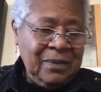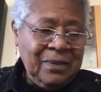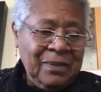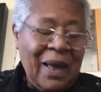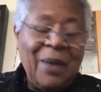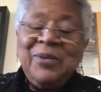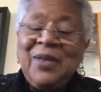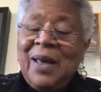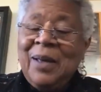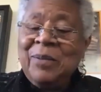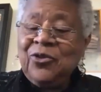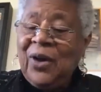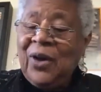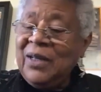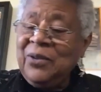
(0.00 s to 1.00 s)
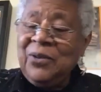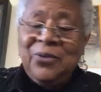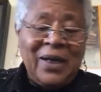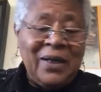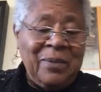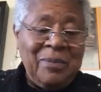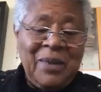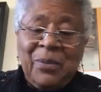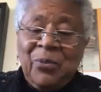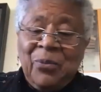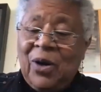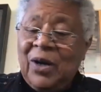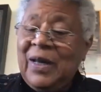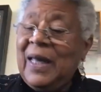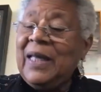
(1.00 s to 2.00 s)
I'm, I'm trying to write a
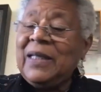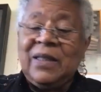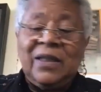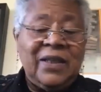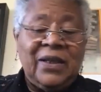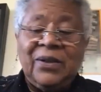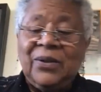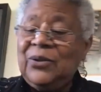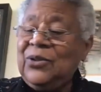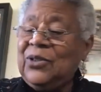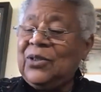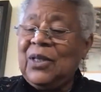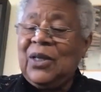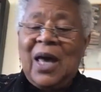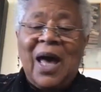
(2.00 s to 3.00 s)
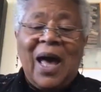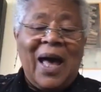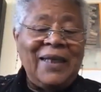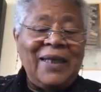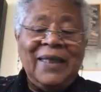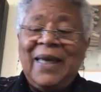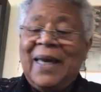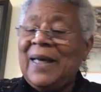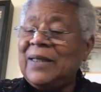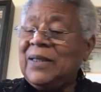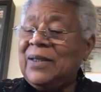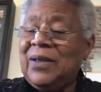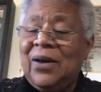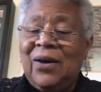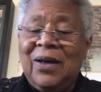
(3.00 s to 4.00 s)
memoir, and those I
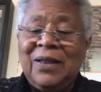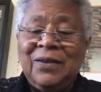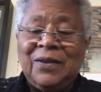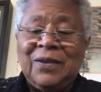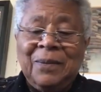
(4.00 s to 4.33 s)
cannot